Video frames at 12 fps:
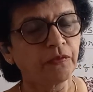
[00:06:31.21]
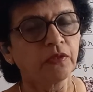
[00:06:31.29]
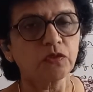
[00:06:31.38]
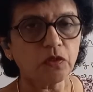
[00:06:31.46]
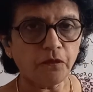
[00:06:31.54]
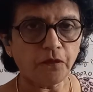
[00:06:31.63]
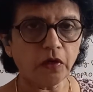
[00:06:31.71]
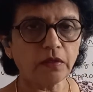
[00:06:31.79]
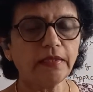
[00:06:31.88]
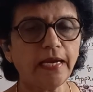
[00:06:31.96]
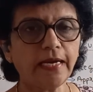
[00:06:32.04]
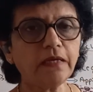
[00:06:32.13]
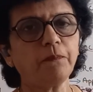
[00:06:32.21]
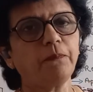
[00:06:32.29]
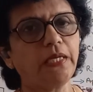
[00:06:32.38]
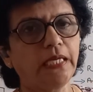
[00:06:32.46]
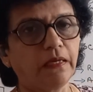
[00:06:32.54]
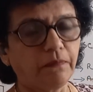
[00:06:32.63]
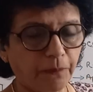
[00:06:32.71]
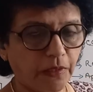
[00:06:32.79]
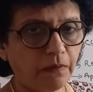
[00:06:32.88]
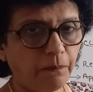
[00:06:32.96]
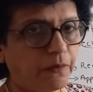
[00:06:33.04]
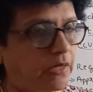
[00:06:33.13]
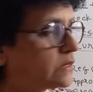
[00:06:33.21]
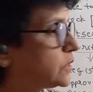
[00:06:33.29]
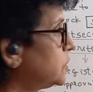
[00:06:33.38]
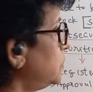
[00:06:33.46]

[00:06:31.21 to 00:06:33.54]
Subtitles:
So for that purpose,